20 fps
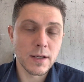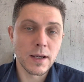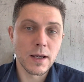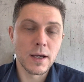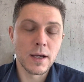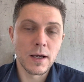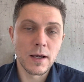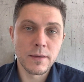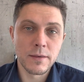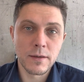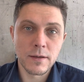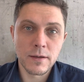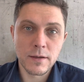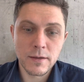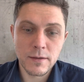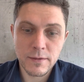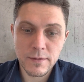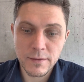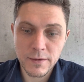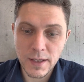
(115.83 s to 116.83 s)

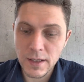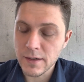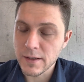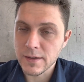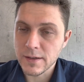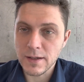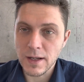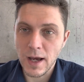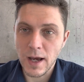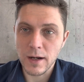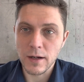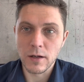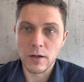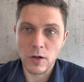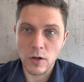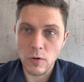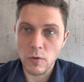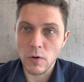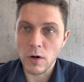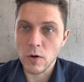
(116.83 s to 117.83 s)
The thing did not
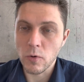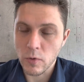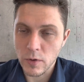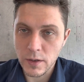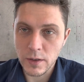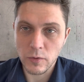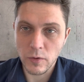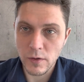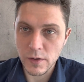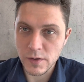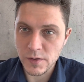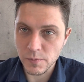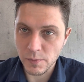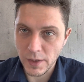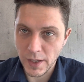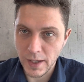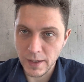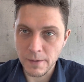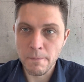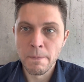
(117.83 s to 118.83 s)
go according to his
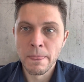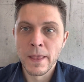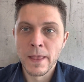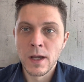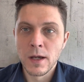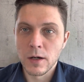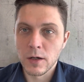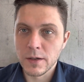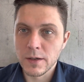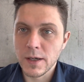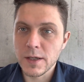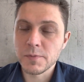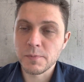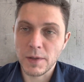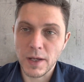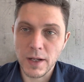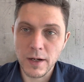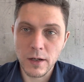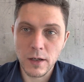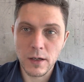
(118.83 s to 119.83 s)
plan. His
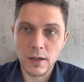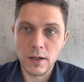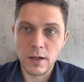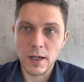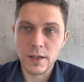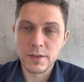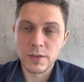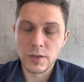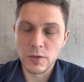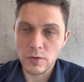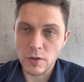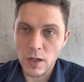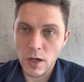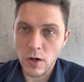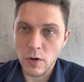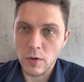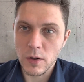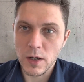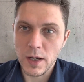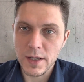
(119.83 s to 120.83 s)
plan, as you
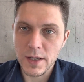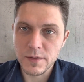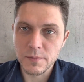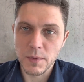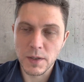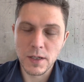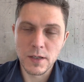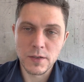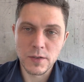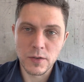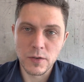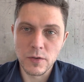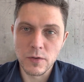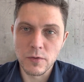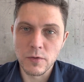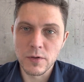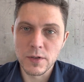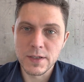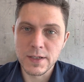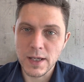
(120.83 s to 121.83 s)
know, has been
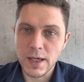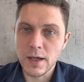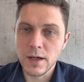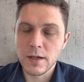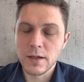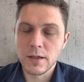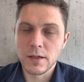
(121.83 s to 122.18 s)
to take